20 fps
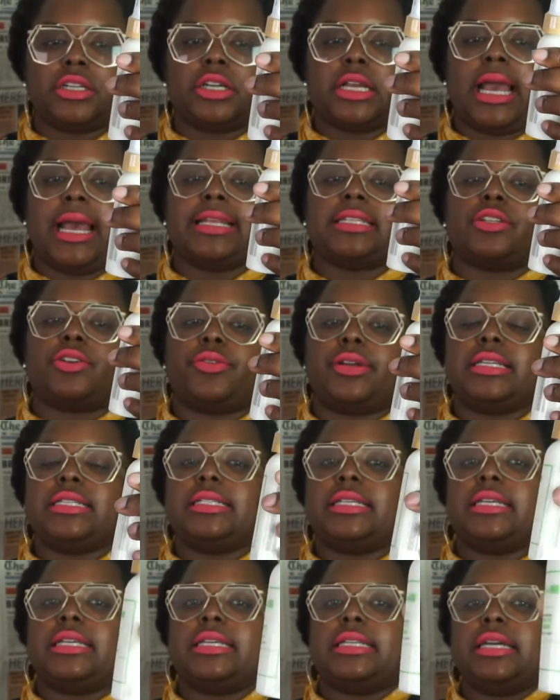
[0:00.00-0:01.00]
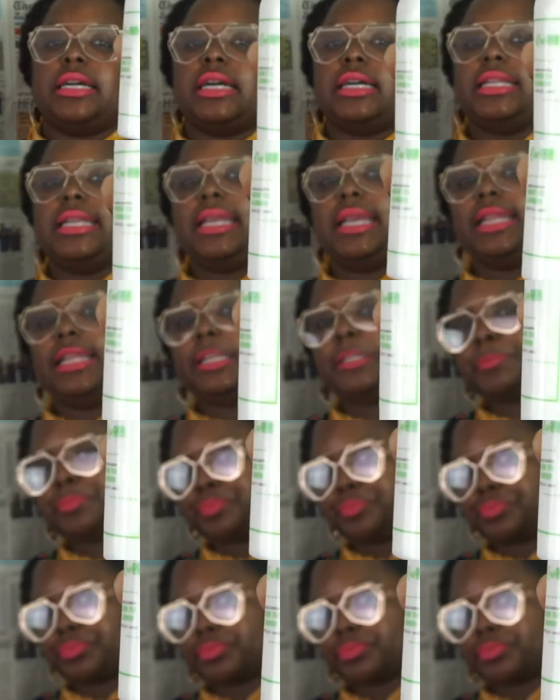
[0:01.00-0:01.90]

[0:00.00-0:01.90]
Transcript: It has green tea and honey in it.